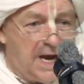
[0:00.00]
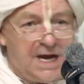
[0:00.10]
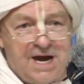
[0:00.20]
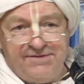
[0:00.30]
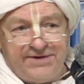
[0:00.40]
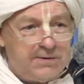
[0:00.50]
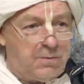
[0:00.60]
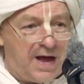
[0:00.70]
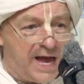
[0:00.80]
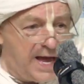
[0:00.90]
In every
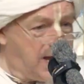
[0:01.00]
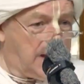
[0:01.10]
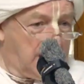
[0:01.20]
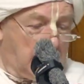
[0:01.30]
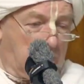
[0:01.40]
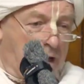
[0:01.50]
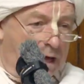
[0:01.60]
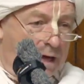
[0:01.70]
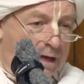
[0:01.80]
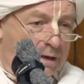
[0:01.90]
way,
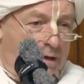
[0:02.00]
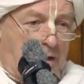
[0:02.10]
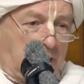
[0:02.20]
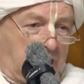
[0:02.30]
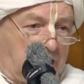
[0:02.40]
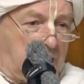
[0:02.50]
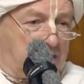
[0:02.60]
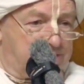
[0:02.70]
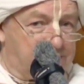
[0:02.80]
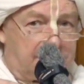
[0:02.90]
he
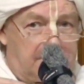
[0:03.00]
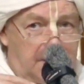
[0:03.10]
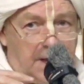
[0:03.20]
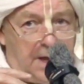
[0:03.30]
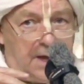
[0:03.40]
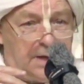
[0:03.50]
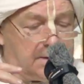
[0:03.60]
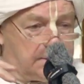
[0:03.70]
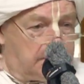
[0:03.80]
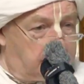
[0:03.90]
has
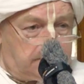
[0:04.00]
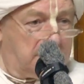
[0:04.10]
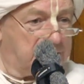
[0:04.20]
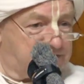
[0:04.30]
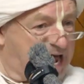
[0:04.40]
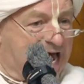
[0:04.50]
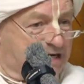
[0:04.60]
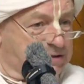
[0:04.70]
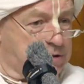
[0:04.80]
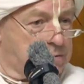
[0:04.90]

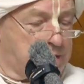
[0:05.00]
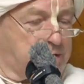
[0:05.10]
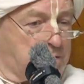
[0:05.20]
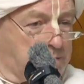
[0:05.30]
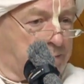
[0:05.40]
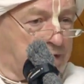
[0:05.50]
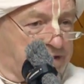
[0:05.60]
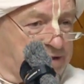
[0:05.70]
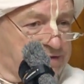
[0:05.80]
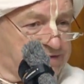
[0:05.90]
attacked you and your
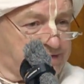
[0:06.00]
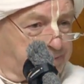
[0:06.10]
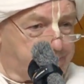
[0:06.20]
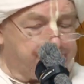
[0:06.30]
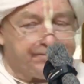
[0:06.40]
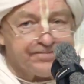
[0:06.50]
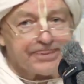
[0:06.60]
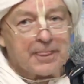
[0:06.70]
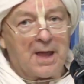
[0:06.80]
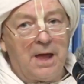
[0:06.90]
brothers.
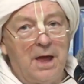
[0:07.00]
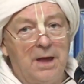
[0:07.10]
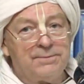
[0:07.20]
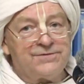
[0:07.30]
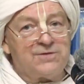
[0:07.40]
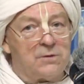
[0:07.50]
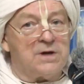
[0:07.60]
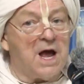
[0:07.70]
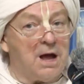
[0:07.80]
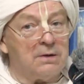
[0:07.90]
So
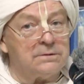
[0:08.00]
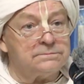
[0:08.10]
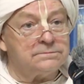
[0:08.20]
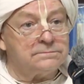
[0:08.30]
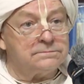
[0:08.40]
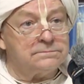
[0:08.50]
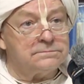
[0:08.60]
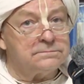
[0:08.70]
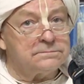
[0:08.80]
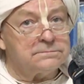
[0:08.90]
now,
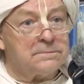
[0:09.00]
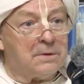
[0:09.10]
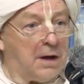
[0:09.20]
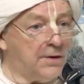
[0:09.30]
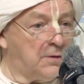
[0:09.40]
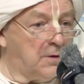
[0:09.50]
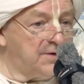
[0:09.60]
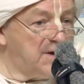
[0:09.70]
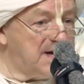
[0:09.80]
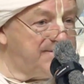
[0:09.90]
are you
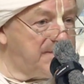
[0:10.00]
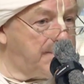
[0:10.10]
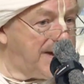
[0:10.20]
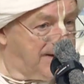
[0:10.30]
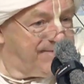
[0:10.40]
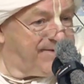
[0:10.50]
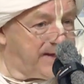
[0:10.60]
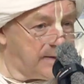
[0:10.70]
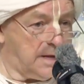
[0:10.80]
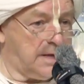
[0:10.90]
going to leave the battlefield?